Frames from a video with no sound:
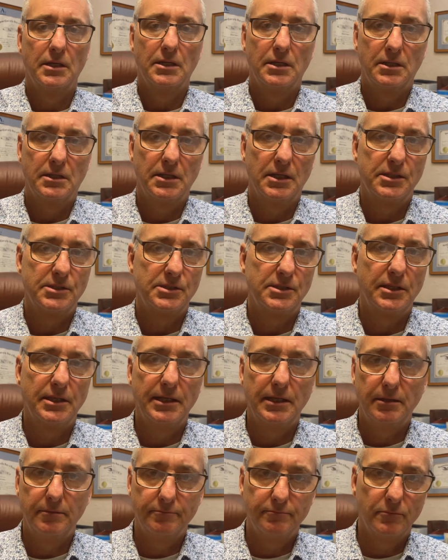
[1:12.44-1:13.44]

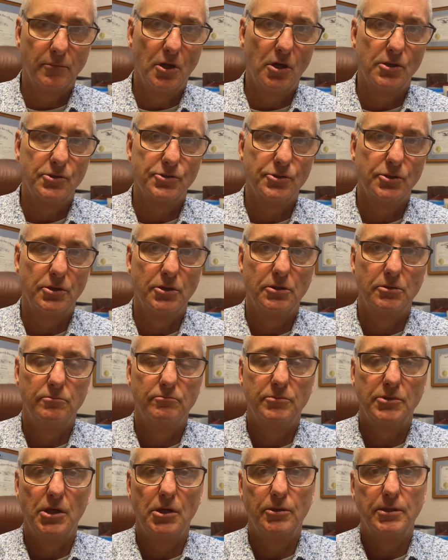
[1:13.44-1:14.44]
custody, also
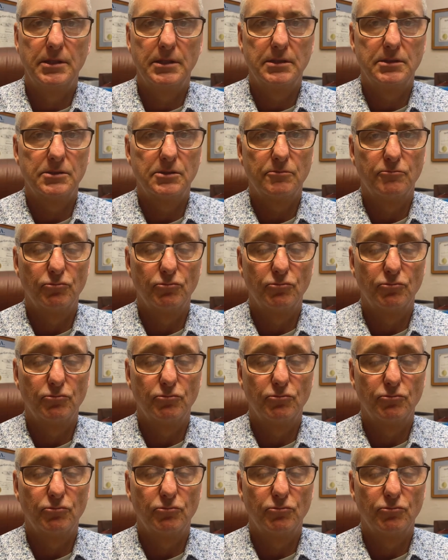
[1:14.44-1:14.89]
known as,